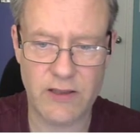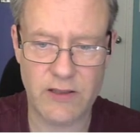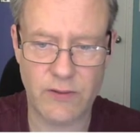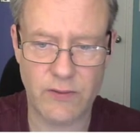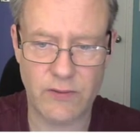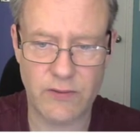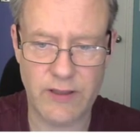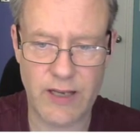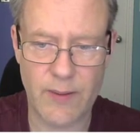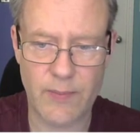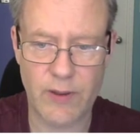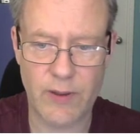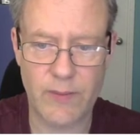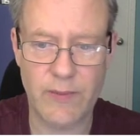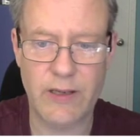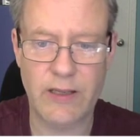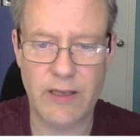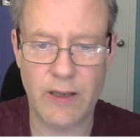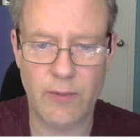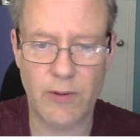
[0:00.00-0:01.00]
so let me
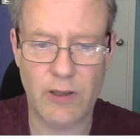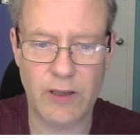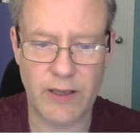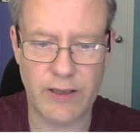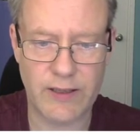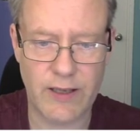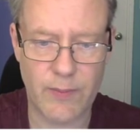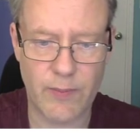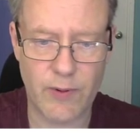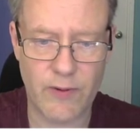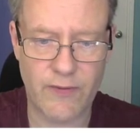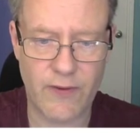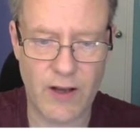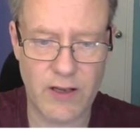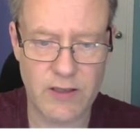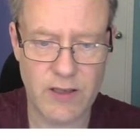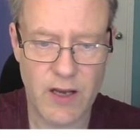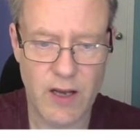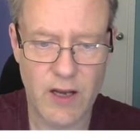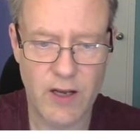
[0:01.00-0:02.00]
double click temporary files.